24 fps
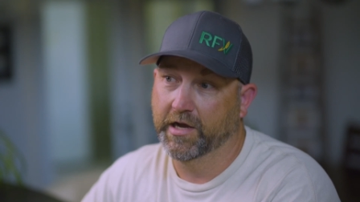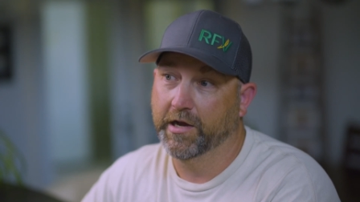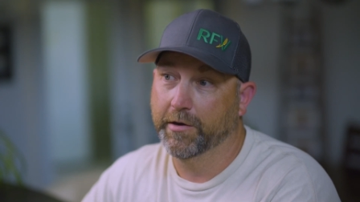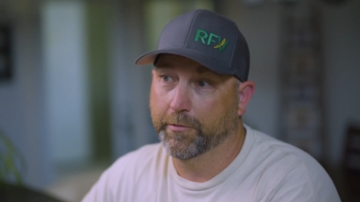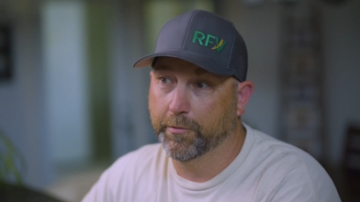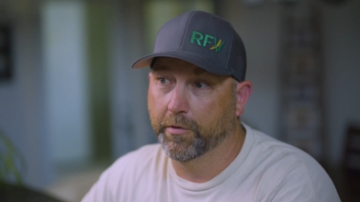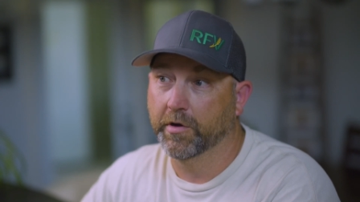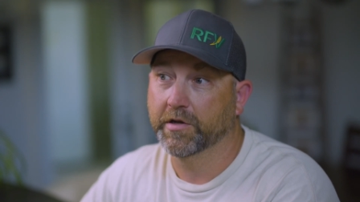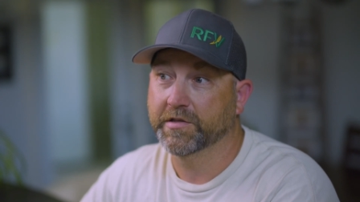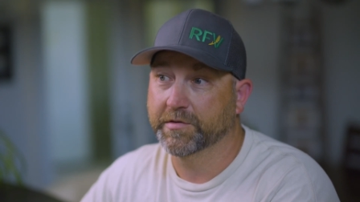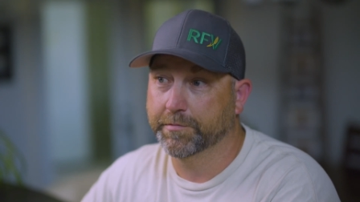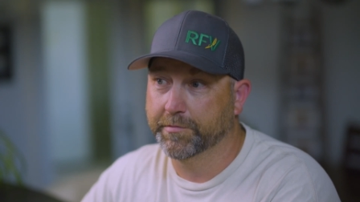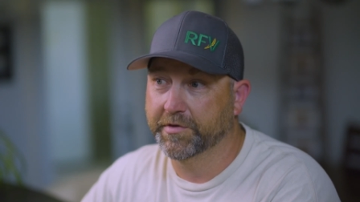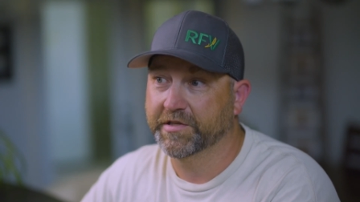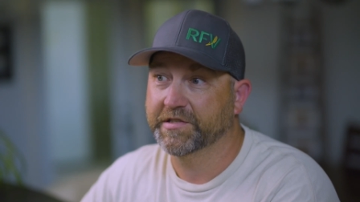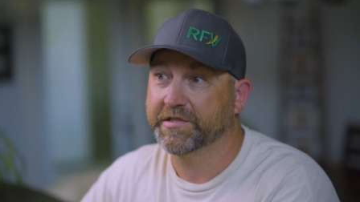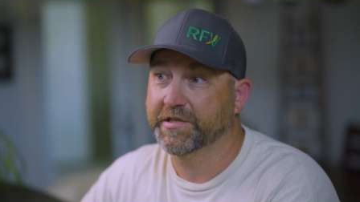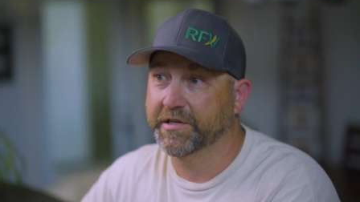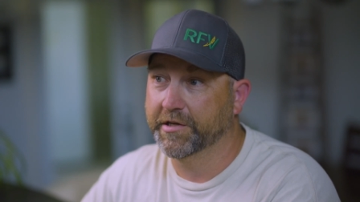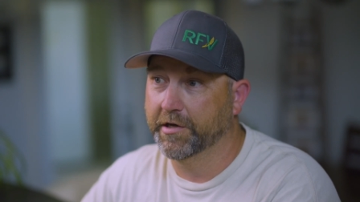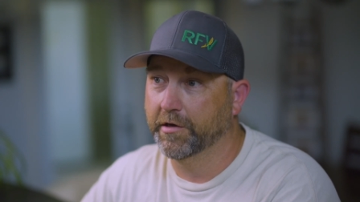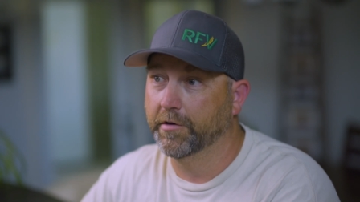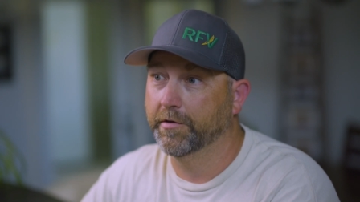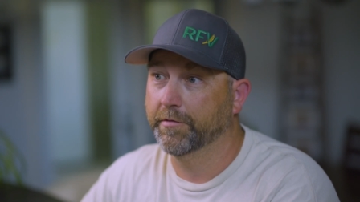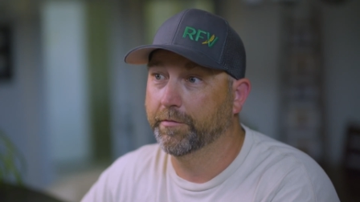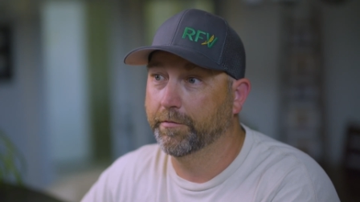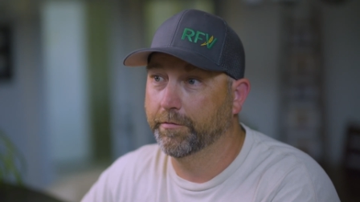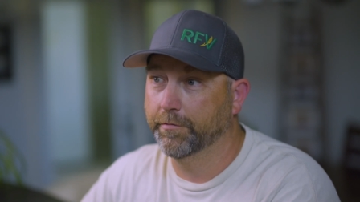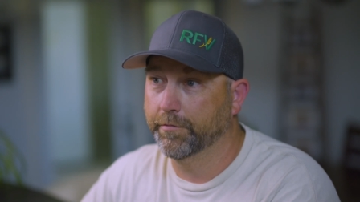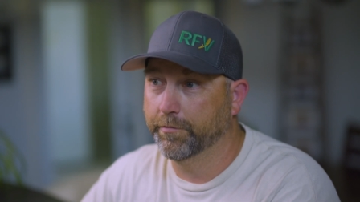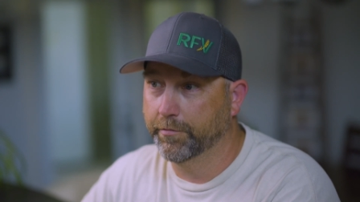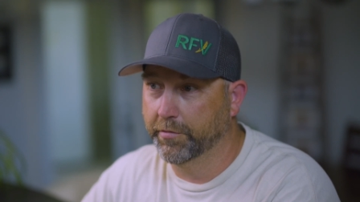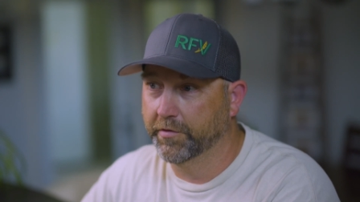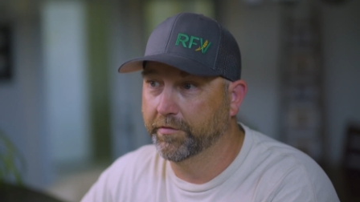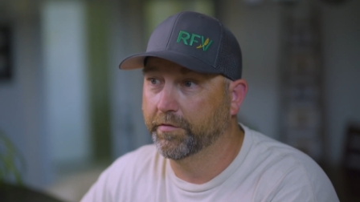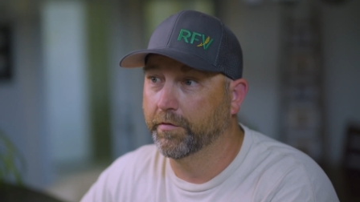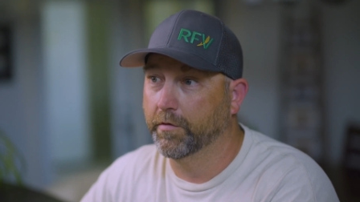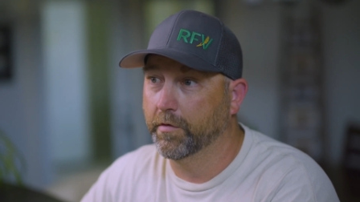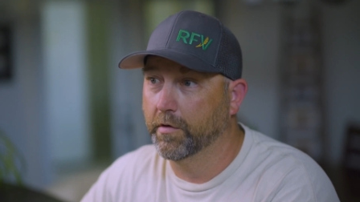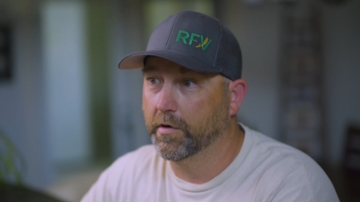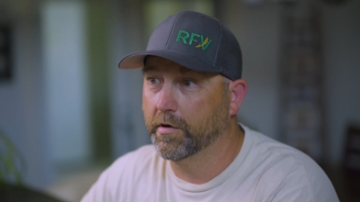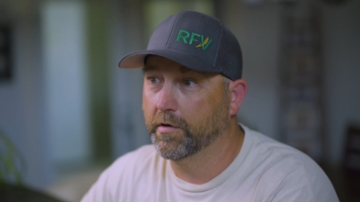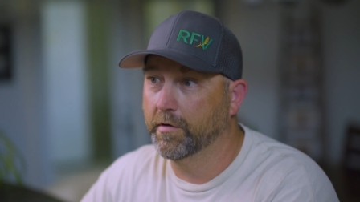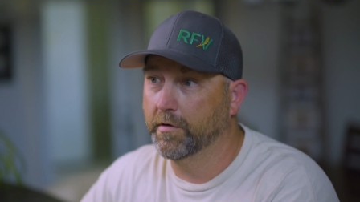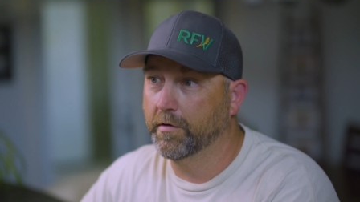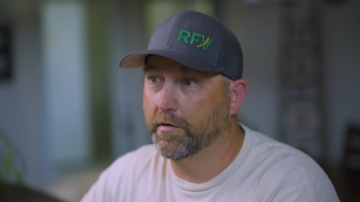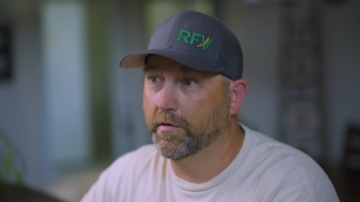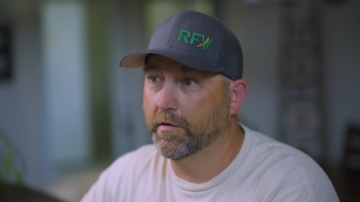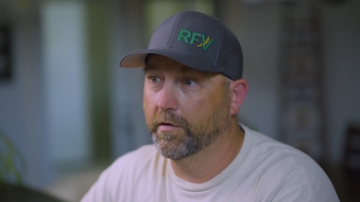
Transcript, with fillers: I was missing out before.